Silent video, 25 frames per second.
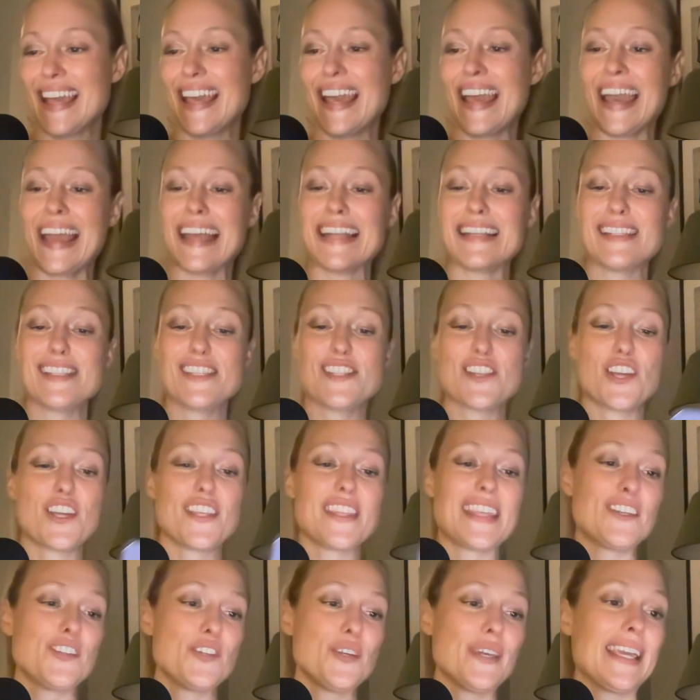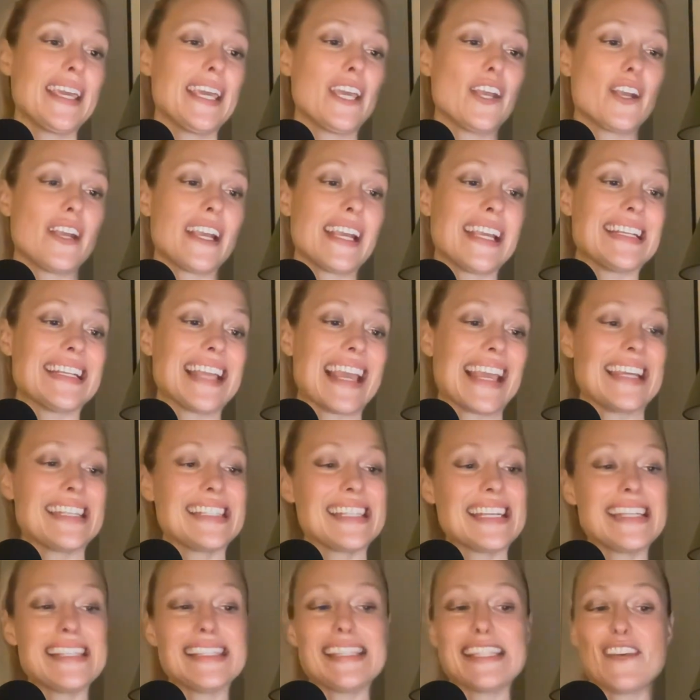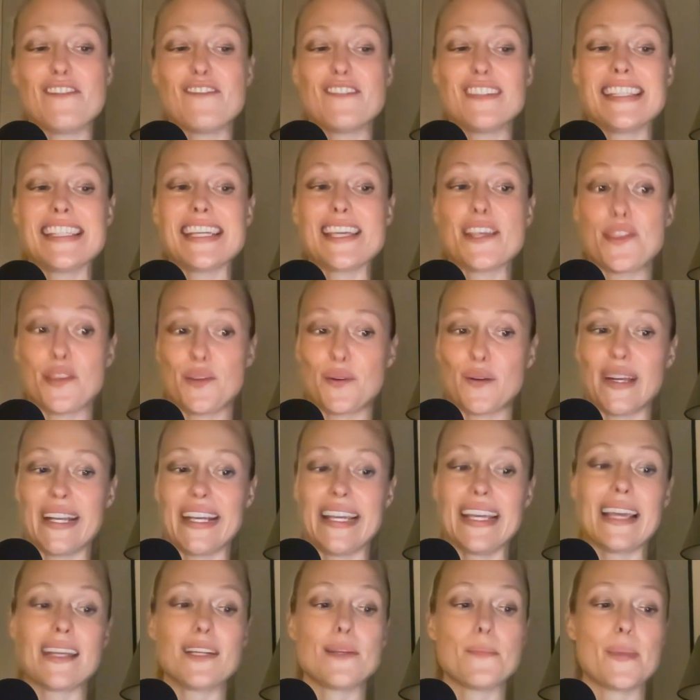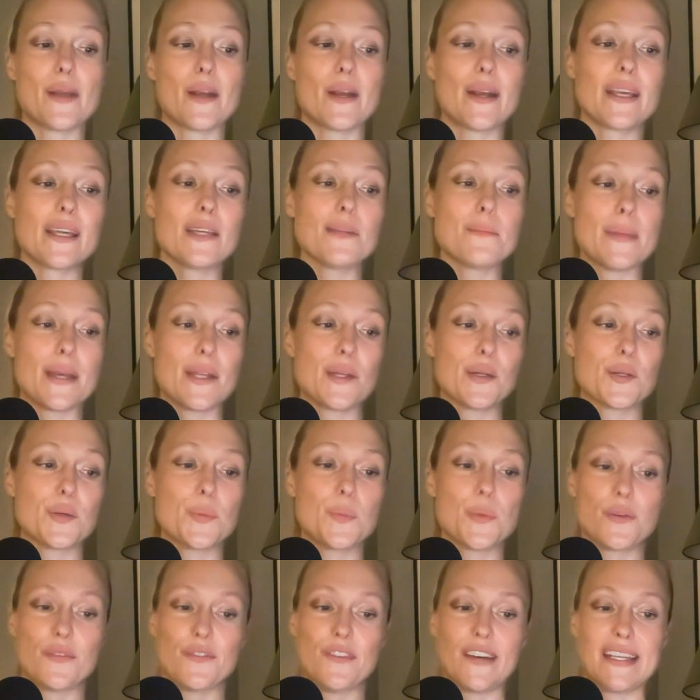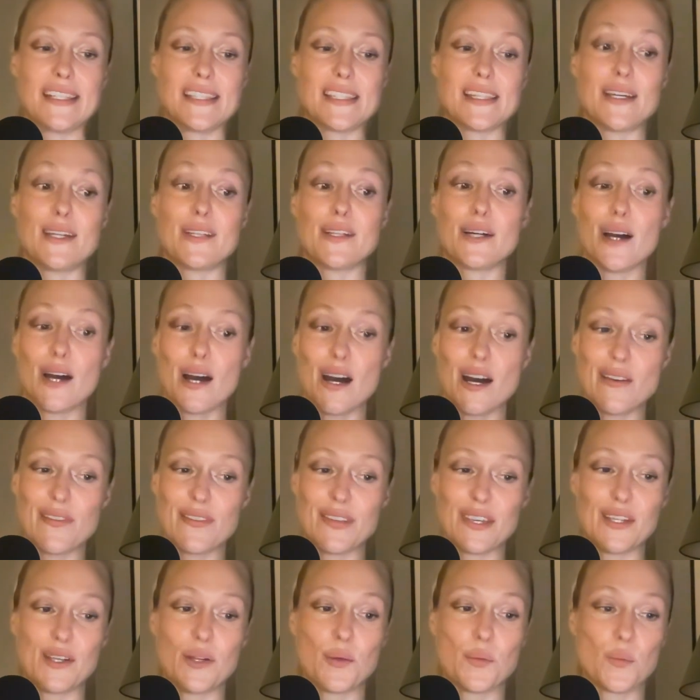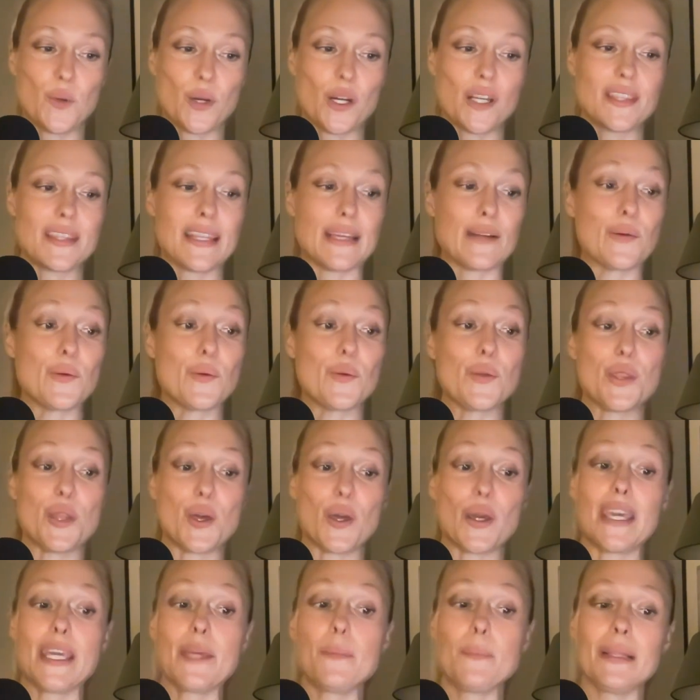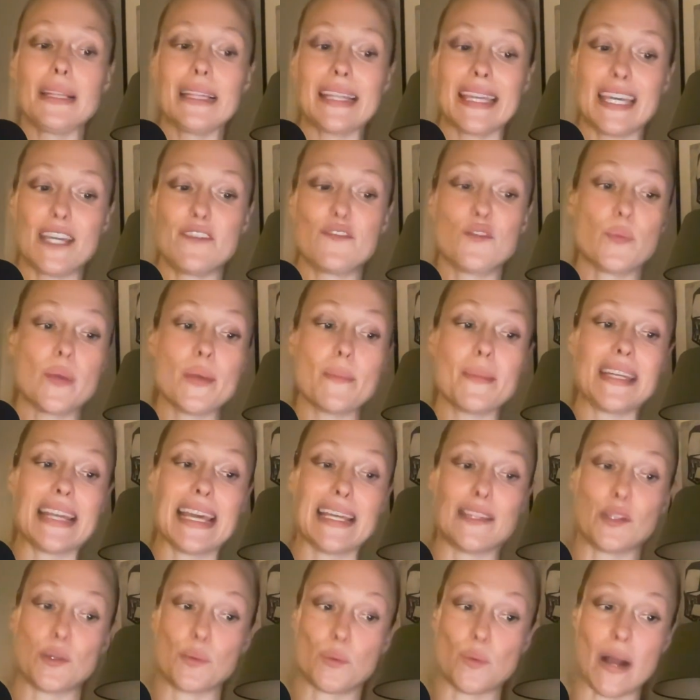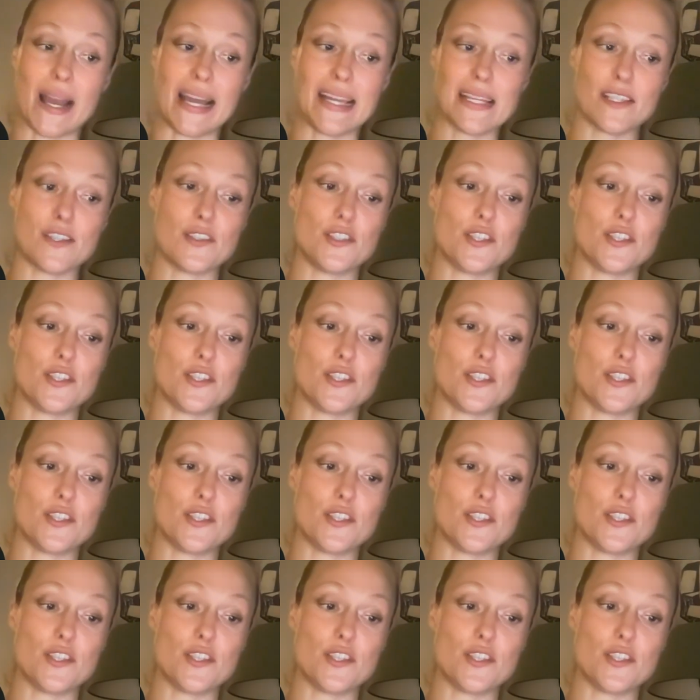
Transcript: And so then you hear in 1873, an American medical professor at Harvard wrote that although he believed women had the right to